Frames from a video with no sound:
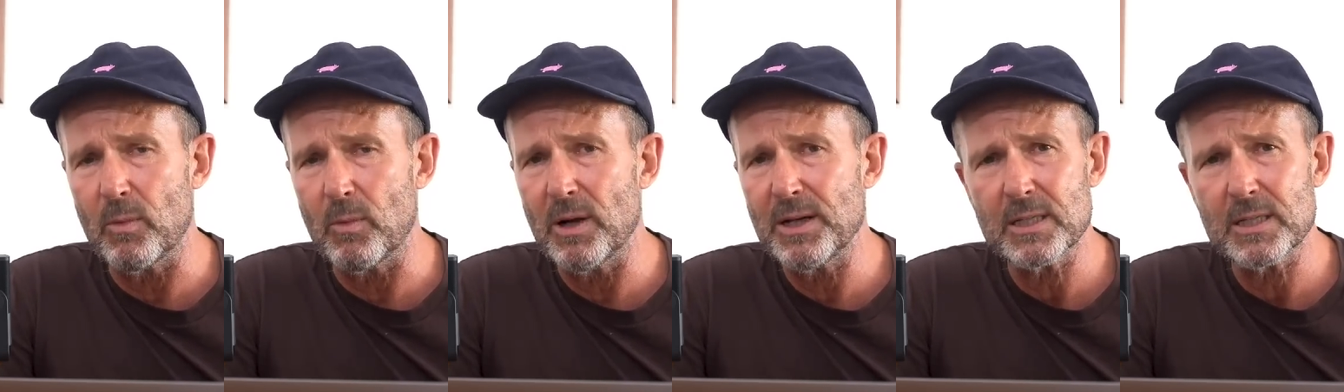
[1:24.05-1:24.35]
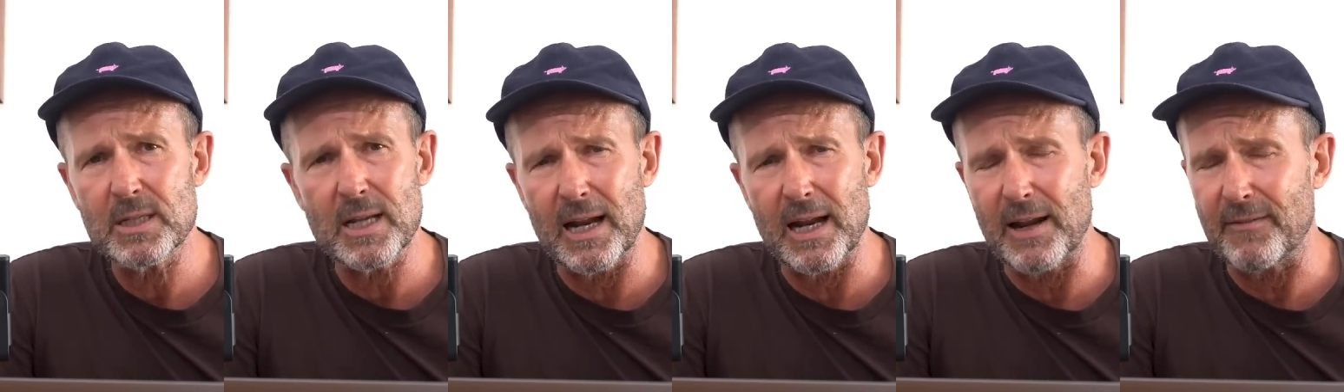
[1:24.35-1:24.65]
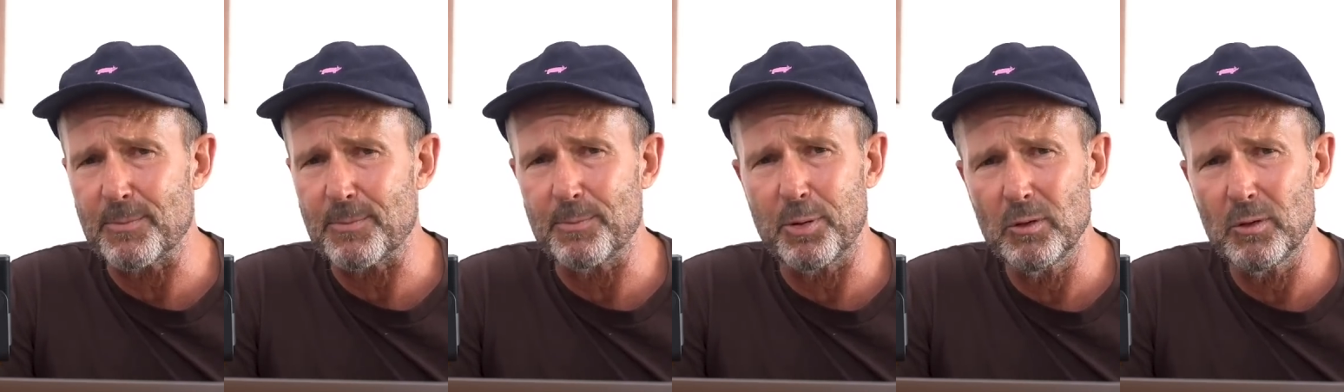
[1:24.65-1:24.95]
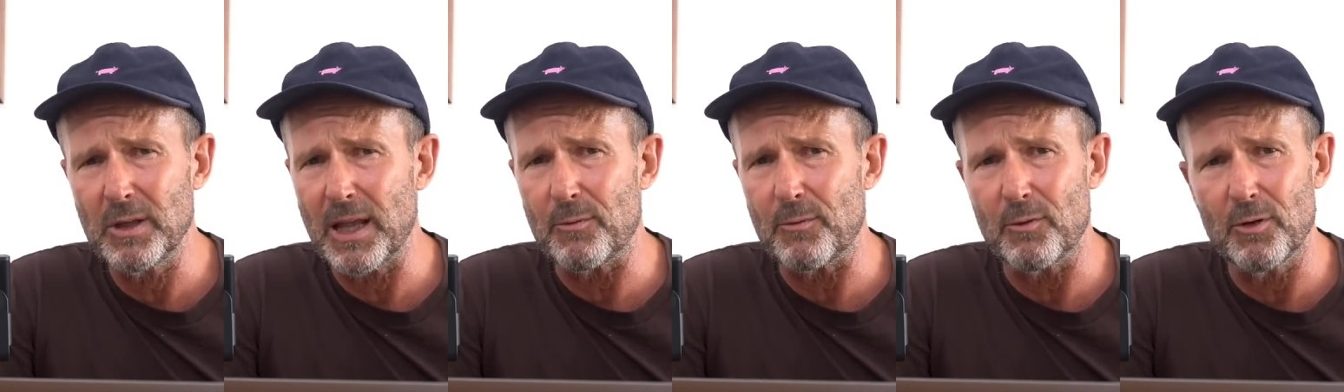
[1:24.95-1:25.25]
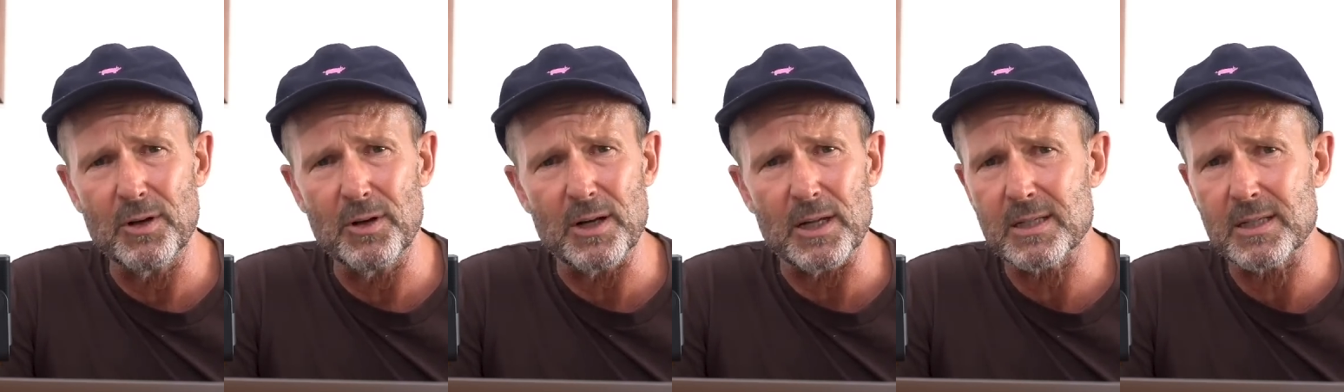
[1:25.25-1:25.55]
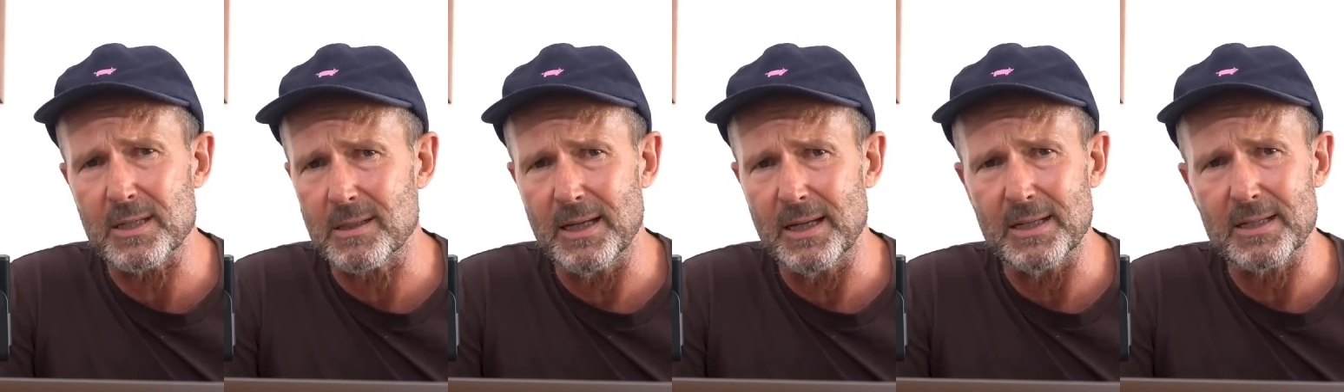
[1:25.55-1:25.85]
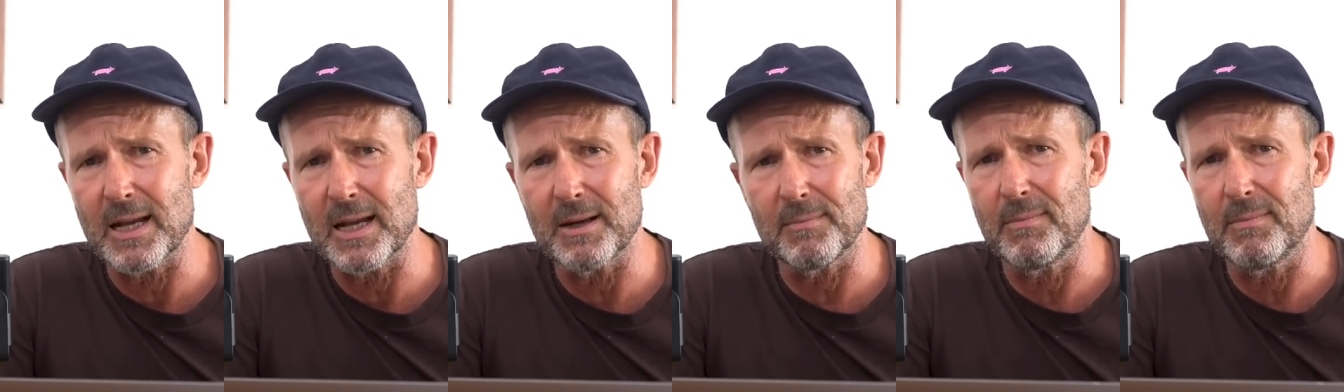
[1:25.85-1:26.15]
We're just going to have to pull that route. It's
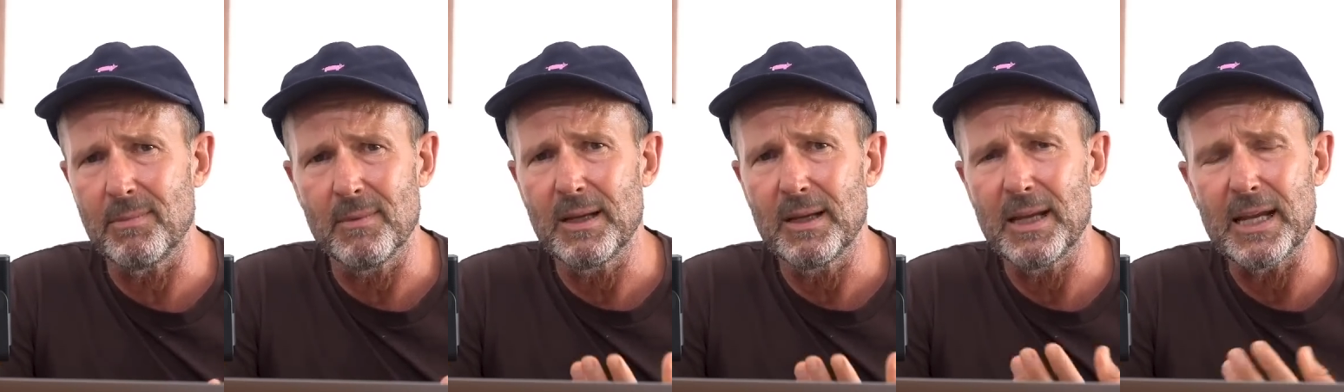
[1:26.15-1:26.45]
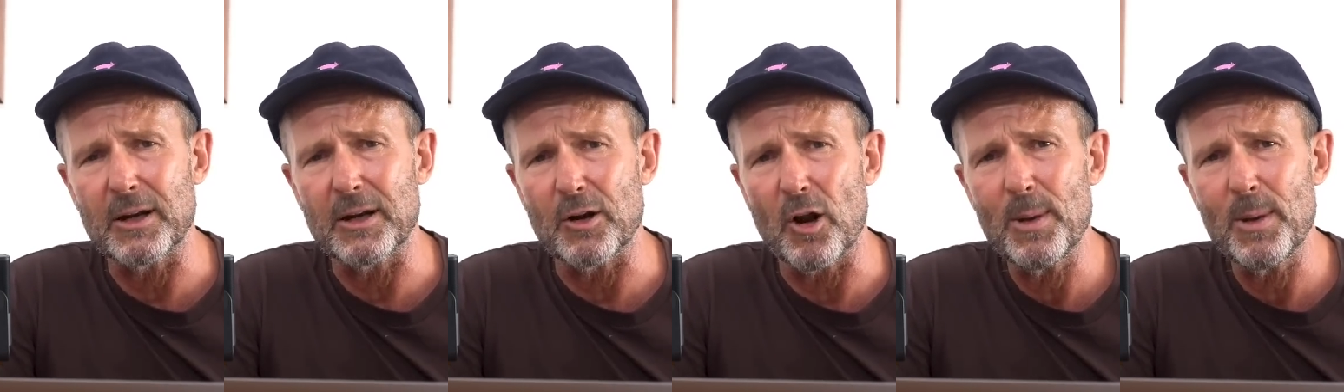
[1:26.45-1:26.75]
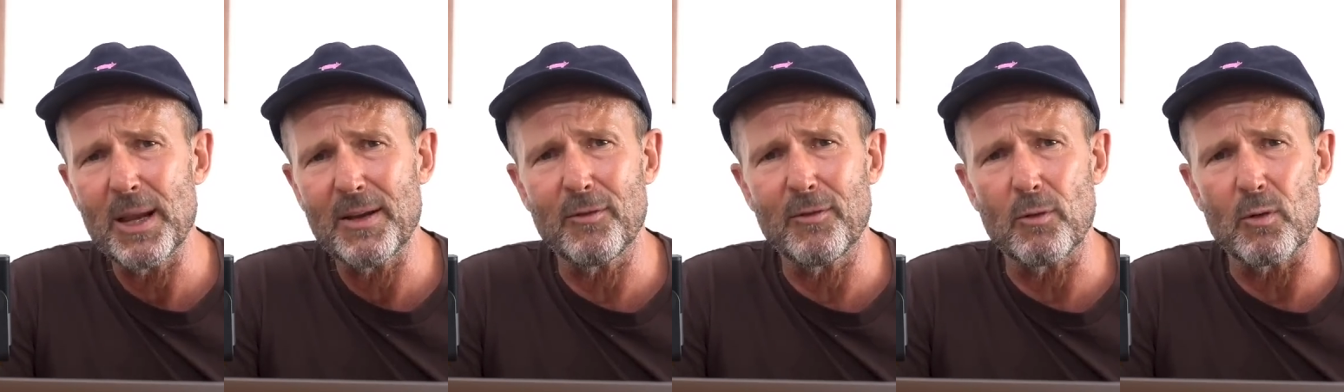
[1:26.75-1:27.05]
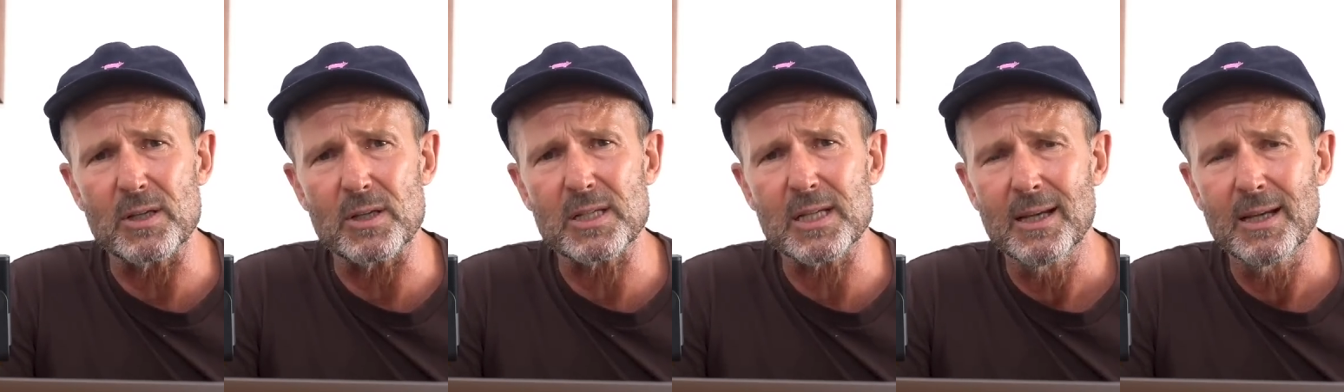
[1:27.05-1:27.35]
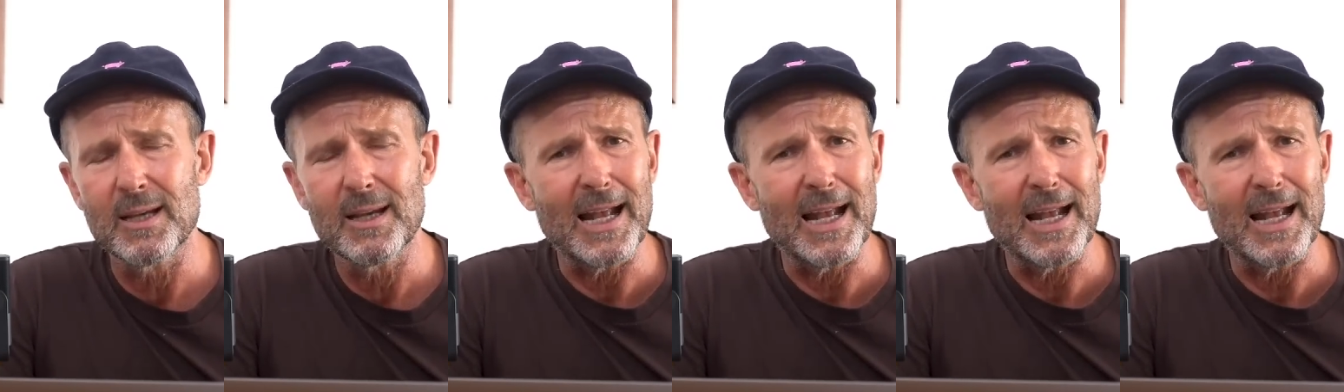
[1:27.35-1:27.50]
uneconomic for us.